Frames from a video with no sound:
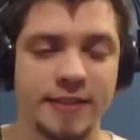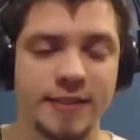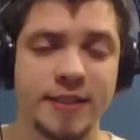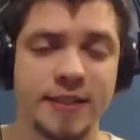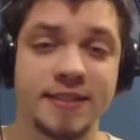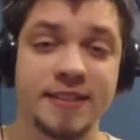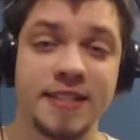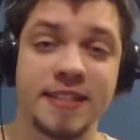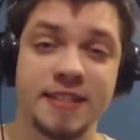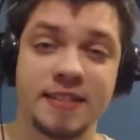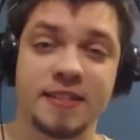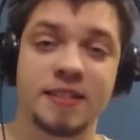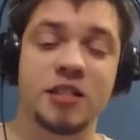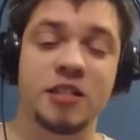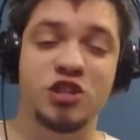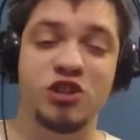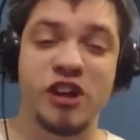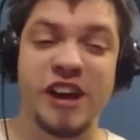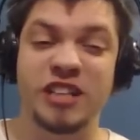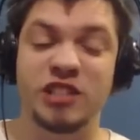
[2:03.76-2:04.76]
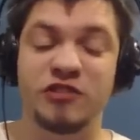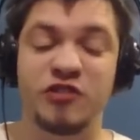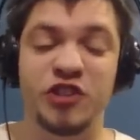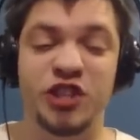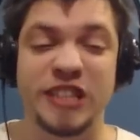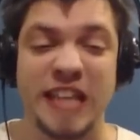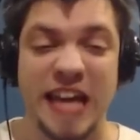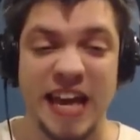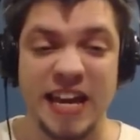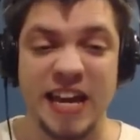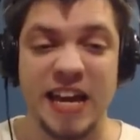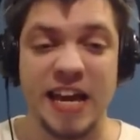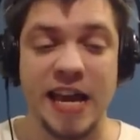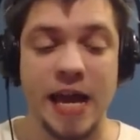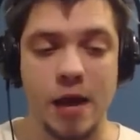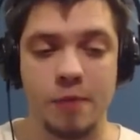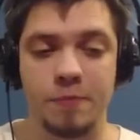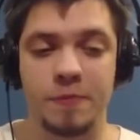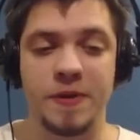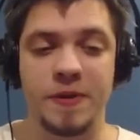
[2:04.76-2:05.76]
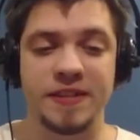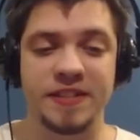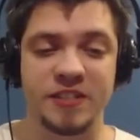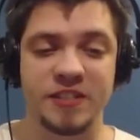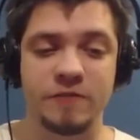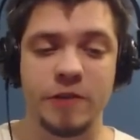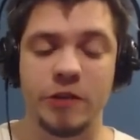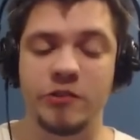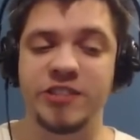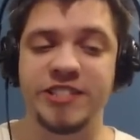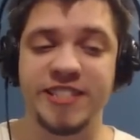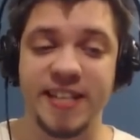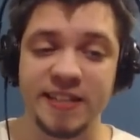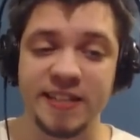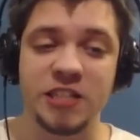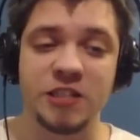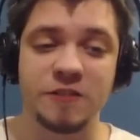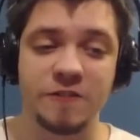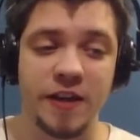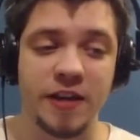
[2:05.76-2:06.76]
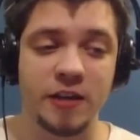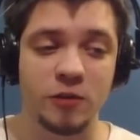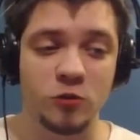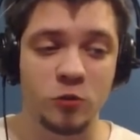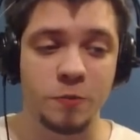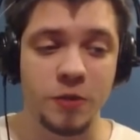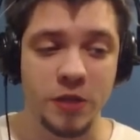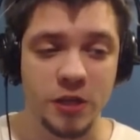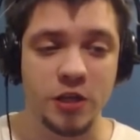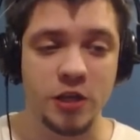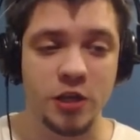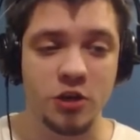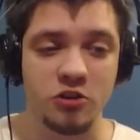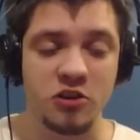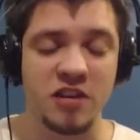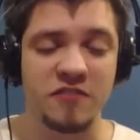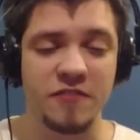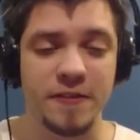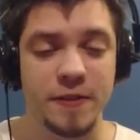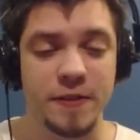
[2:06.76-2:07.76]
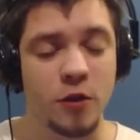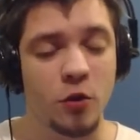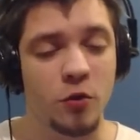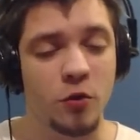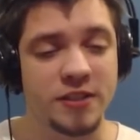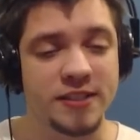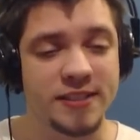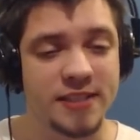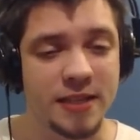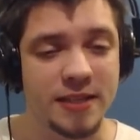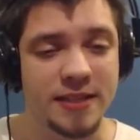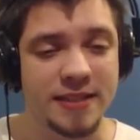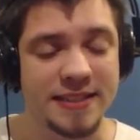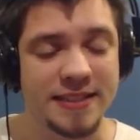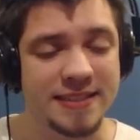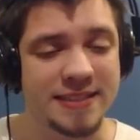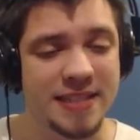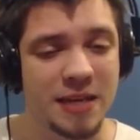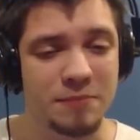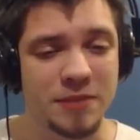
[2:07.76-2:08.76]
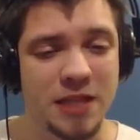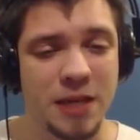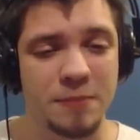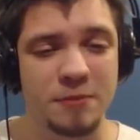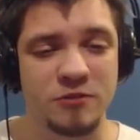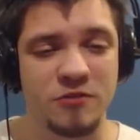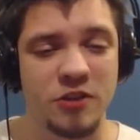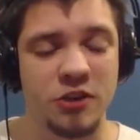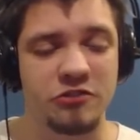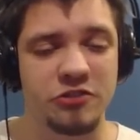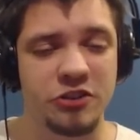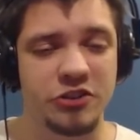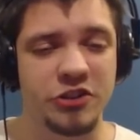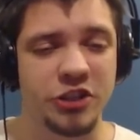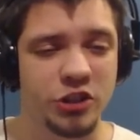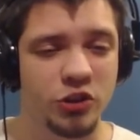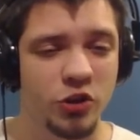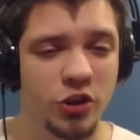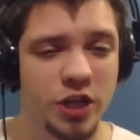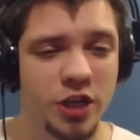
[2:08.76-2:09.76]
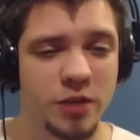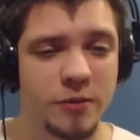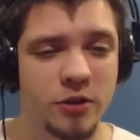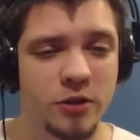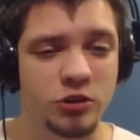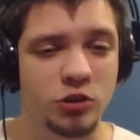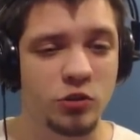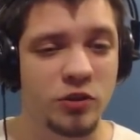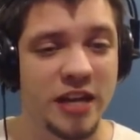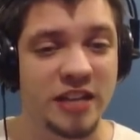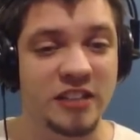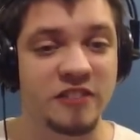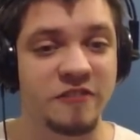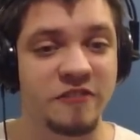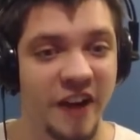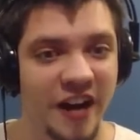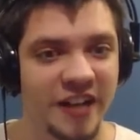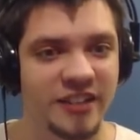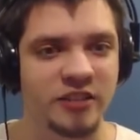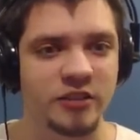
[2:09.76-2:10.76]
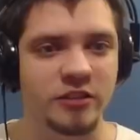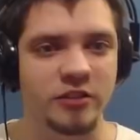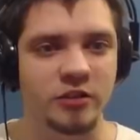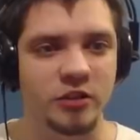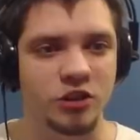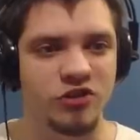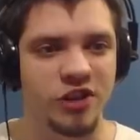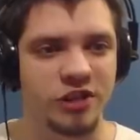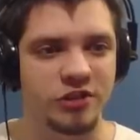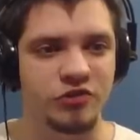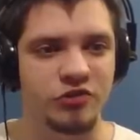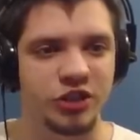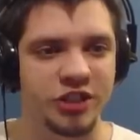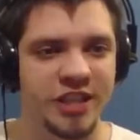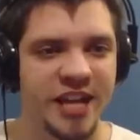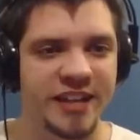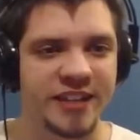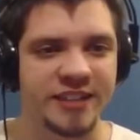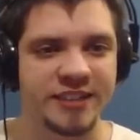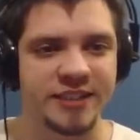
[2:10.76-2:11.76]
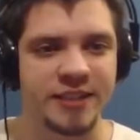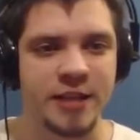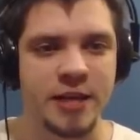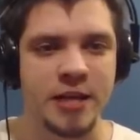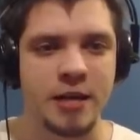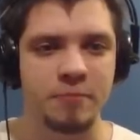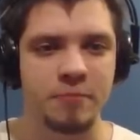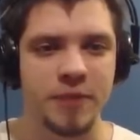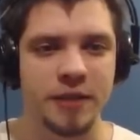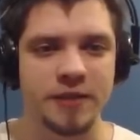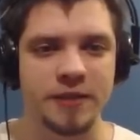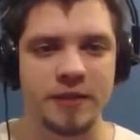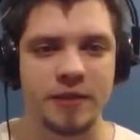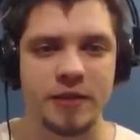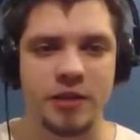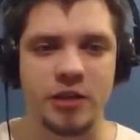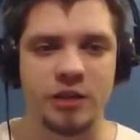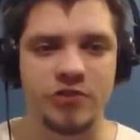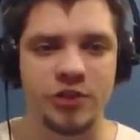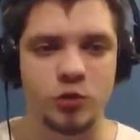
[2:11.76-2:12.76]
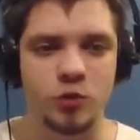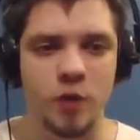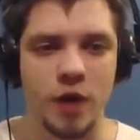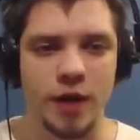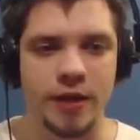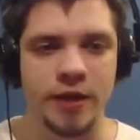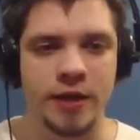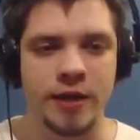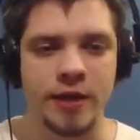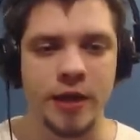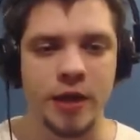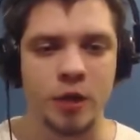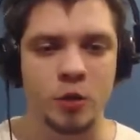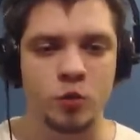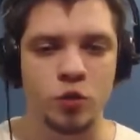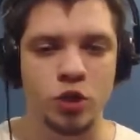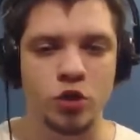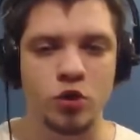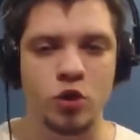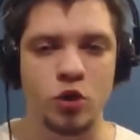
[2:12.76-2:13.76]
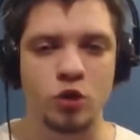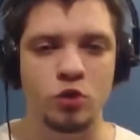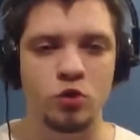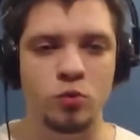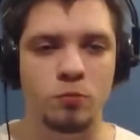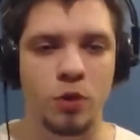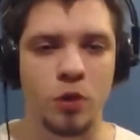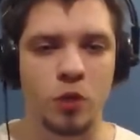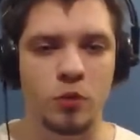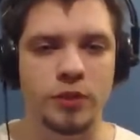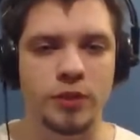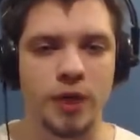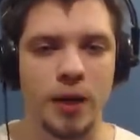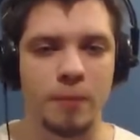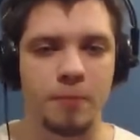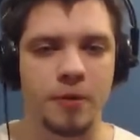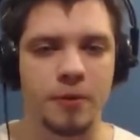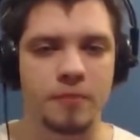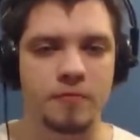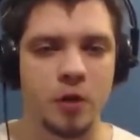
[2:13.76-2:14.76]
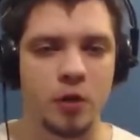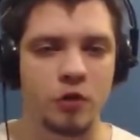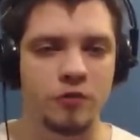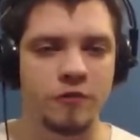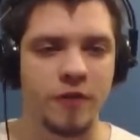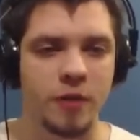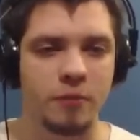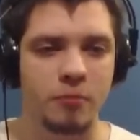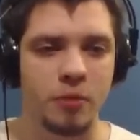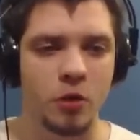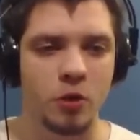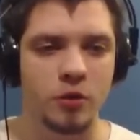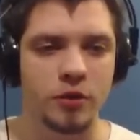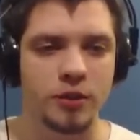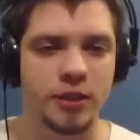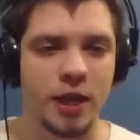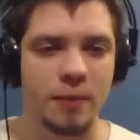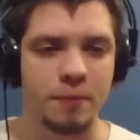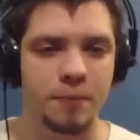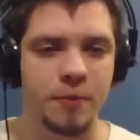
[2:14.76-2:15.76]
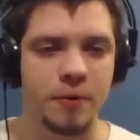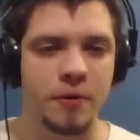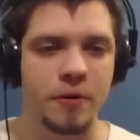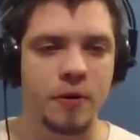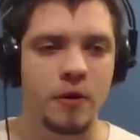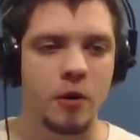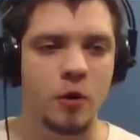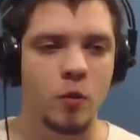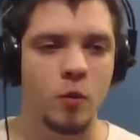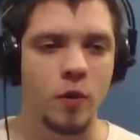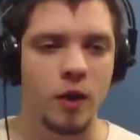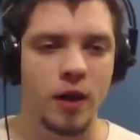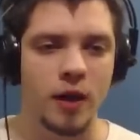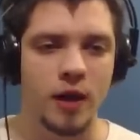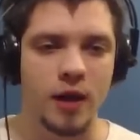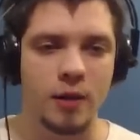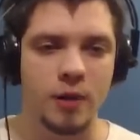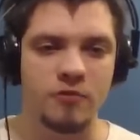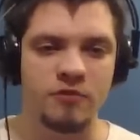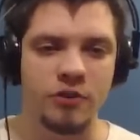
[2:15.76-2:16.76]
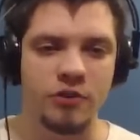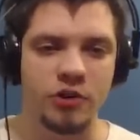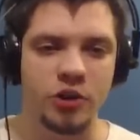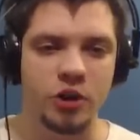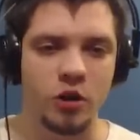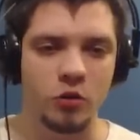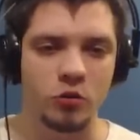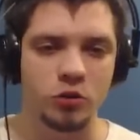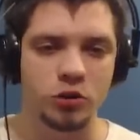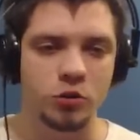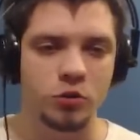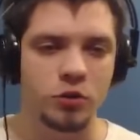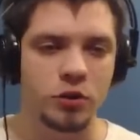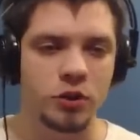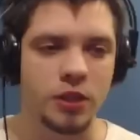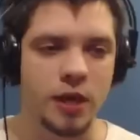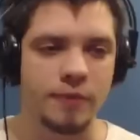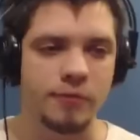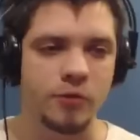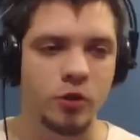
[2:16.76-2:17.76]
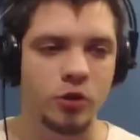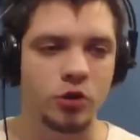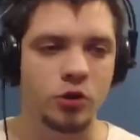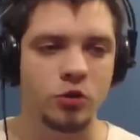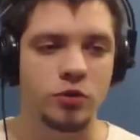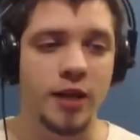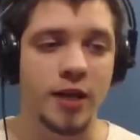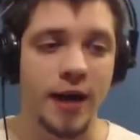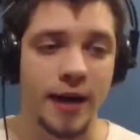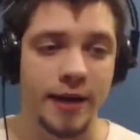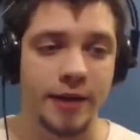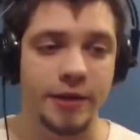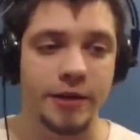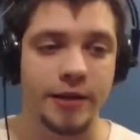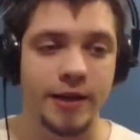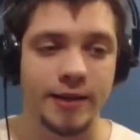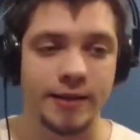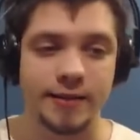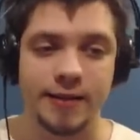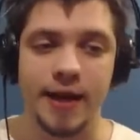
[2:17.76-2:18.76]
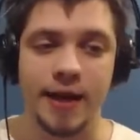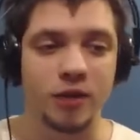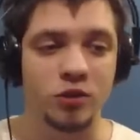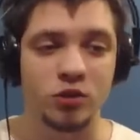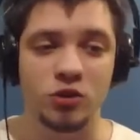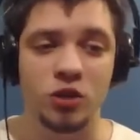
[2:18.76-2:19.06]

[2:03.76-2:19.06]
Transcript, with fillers: Since this is the transfer tank camp, it is very satisfying to be here, even though it is sometimes very, very annoying because you can't find the transfer tanks. But here is one, and we're going to blow it up. Now, if I blow it up while I'm very close to it, I'm going to die, and I do